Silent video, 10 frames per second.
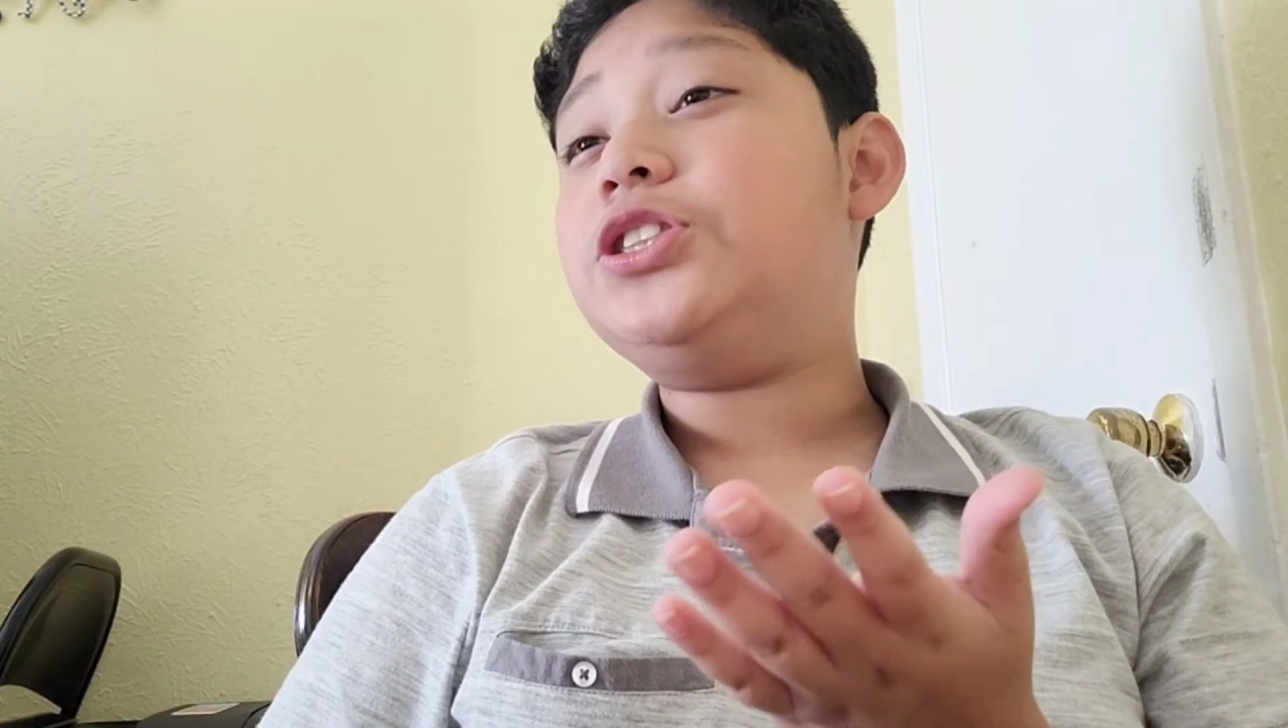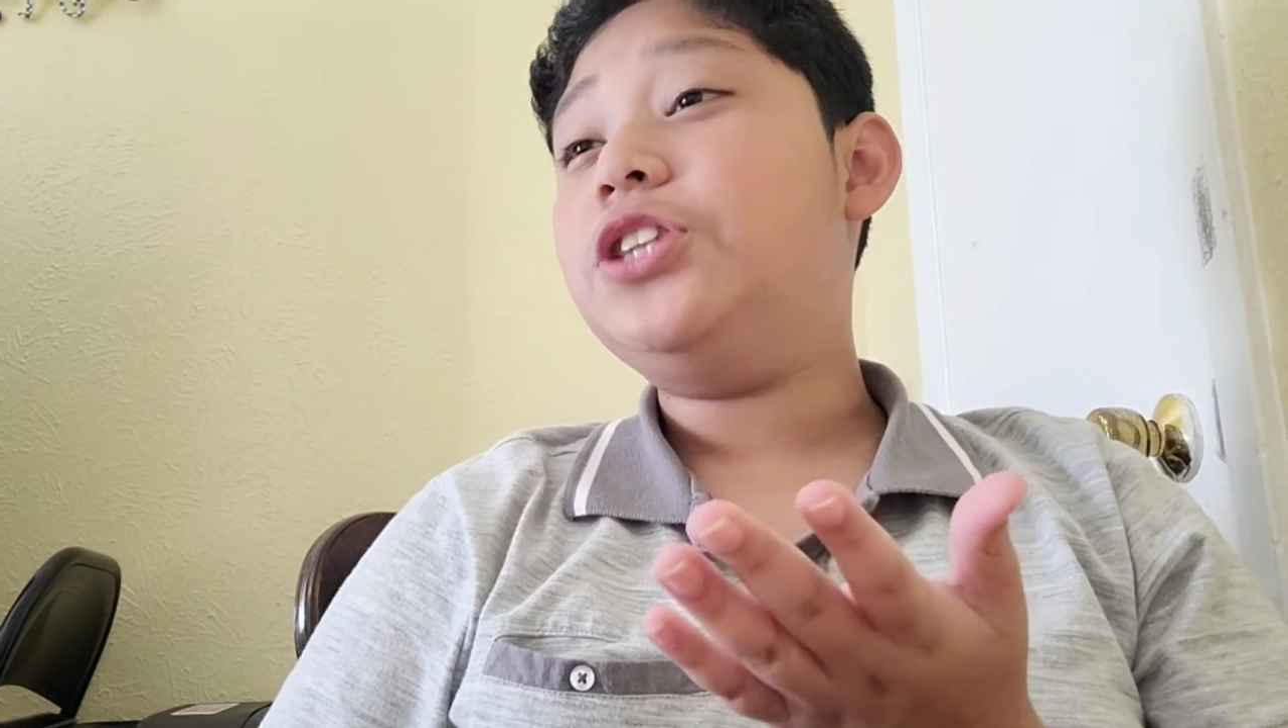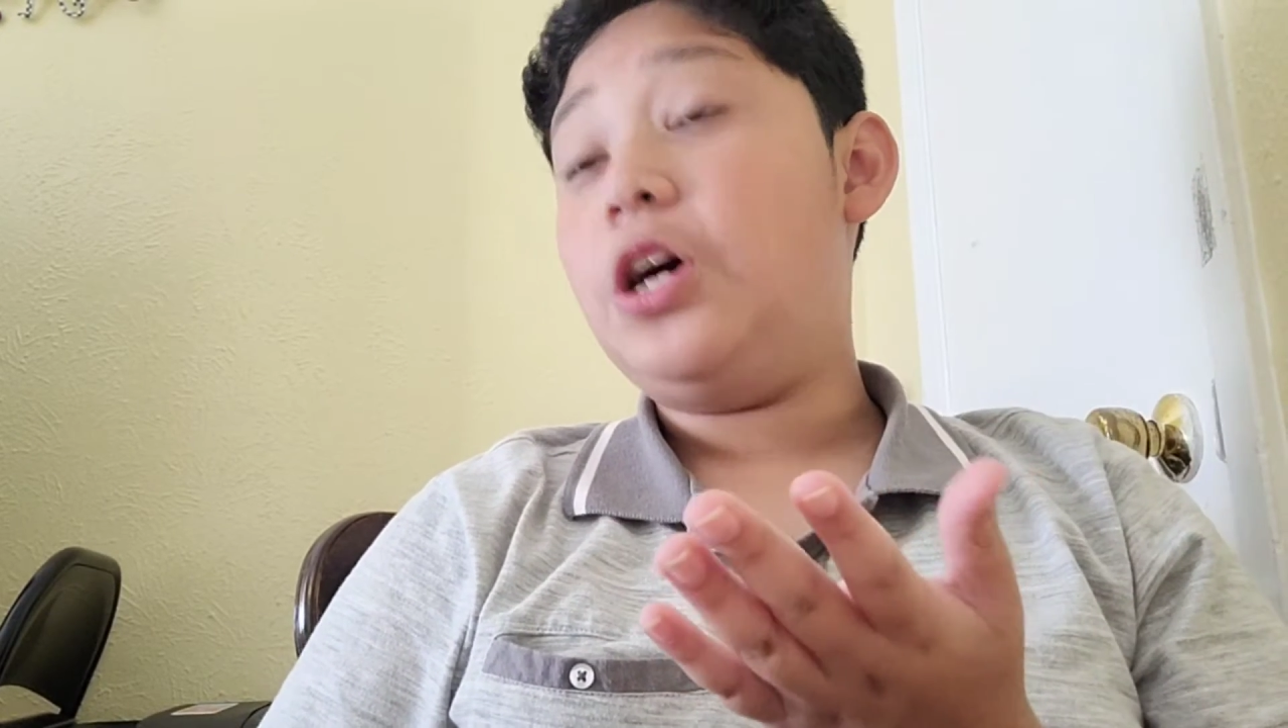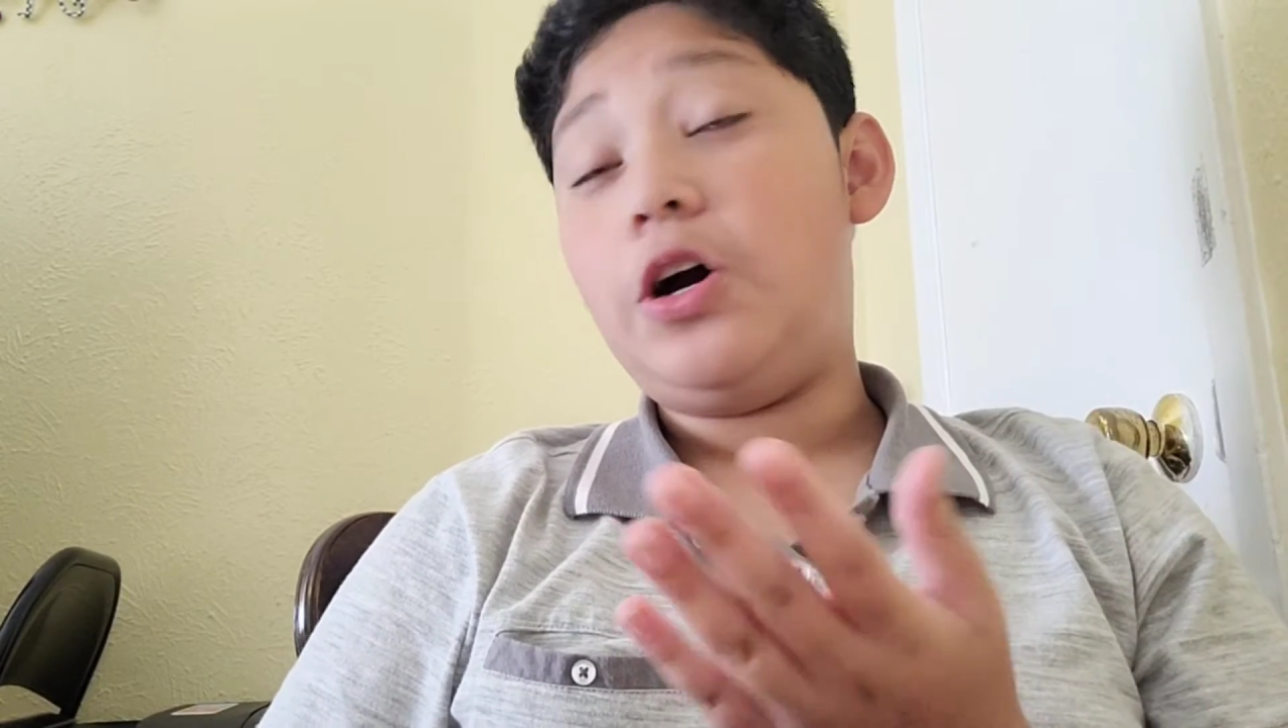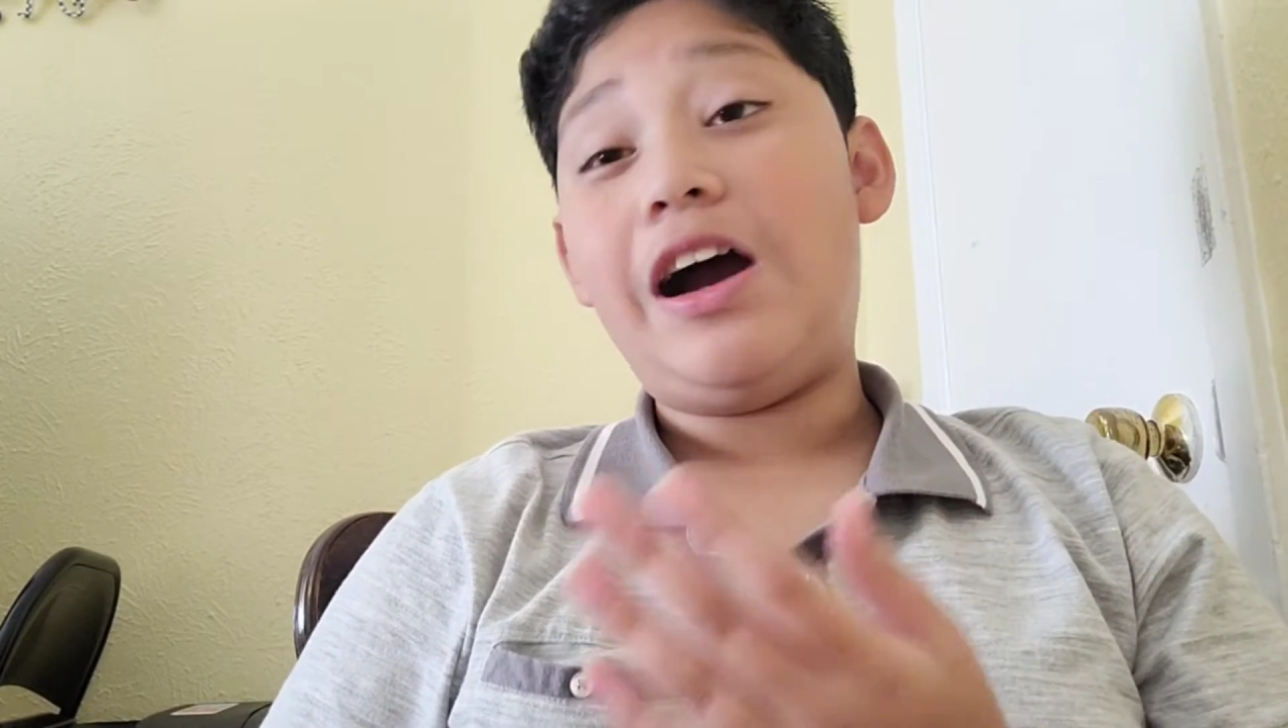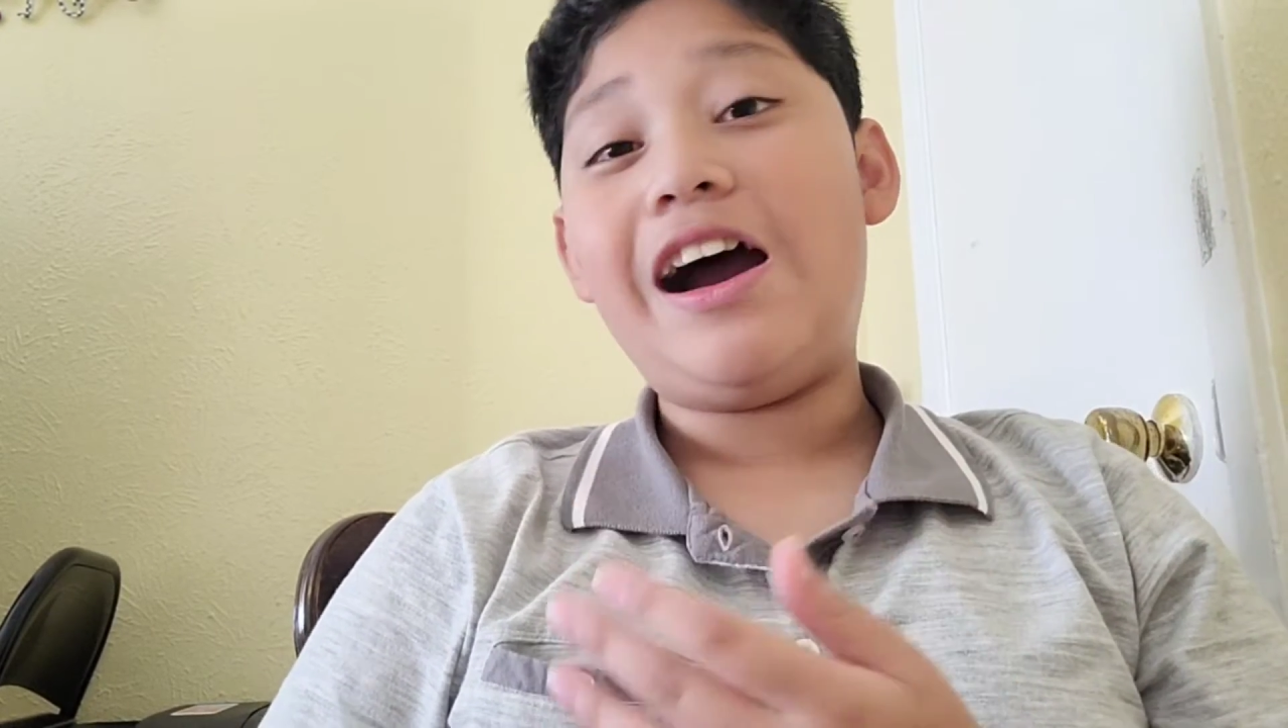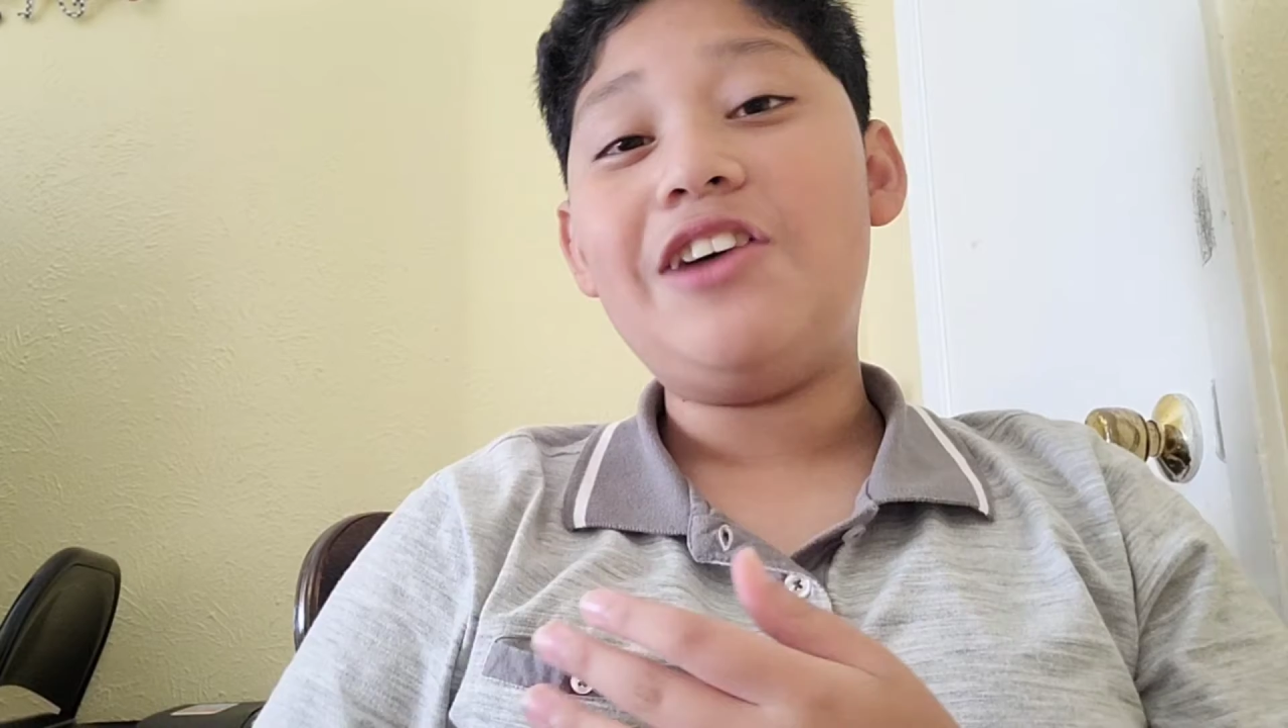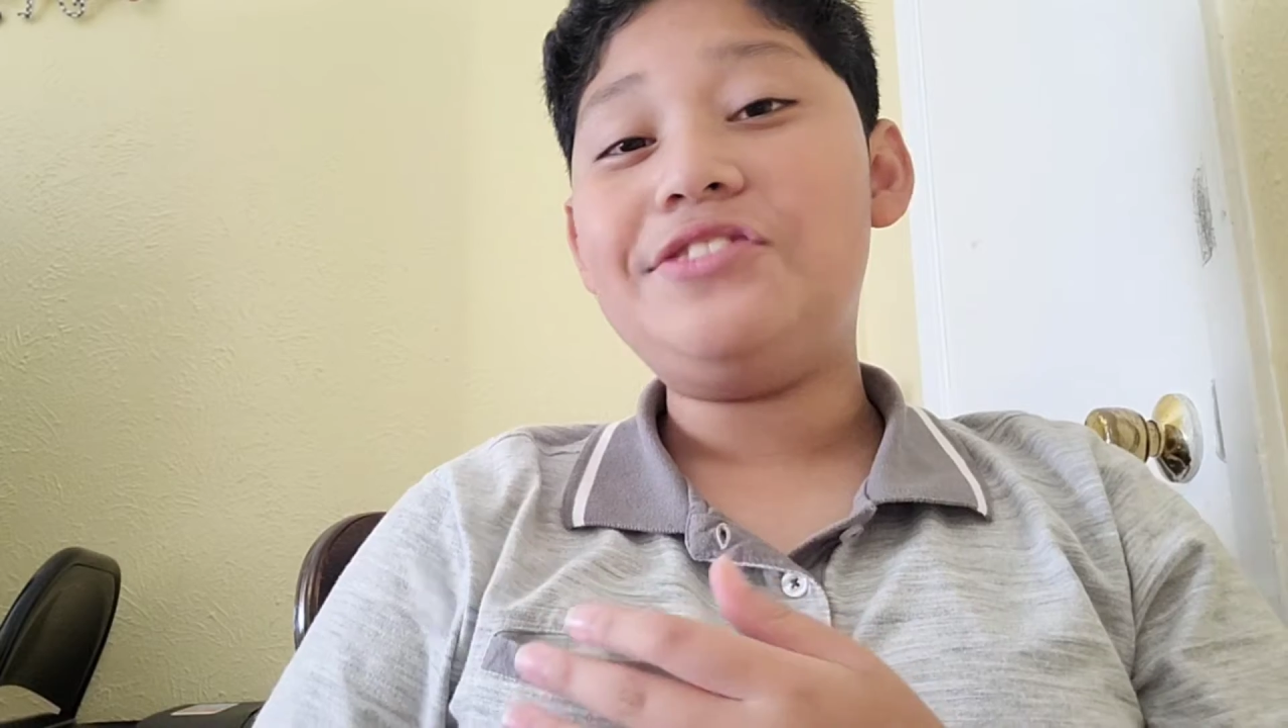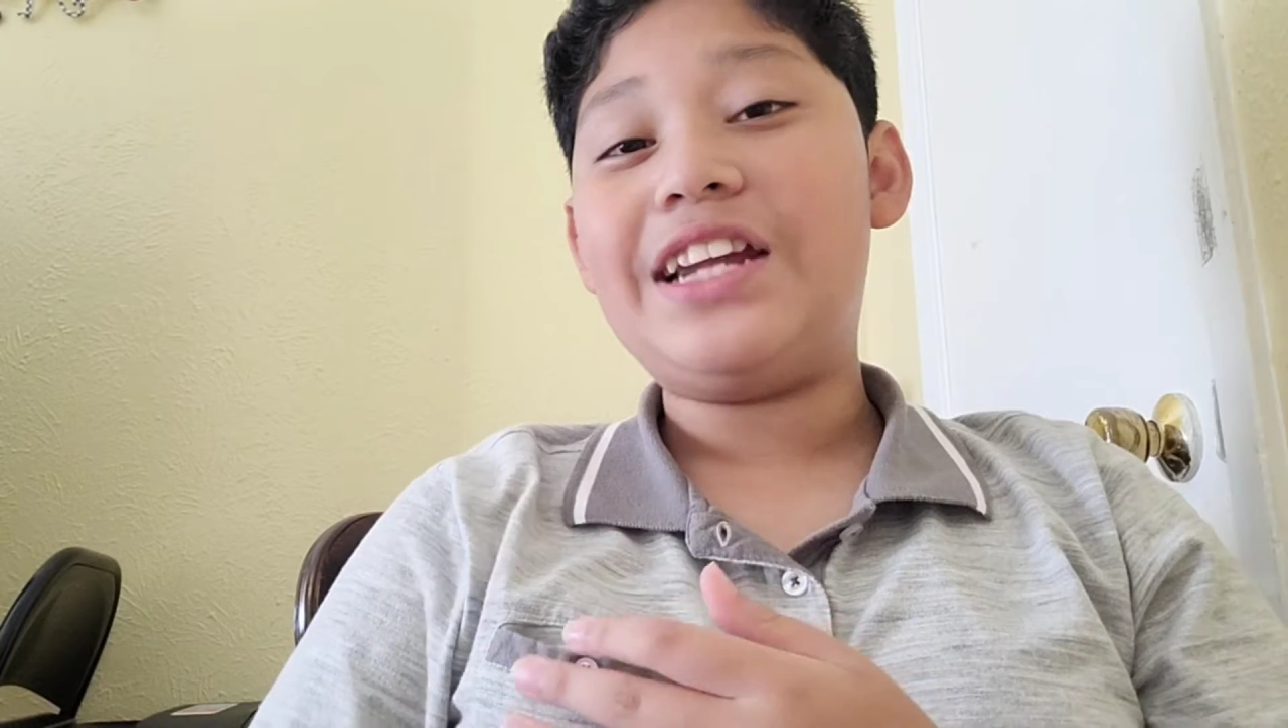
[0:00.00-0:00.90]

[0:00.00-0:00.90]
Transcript: to know how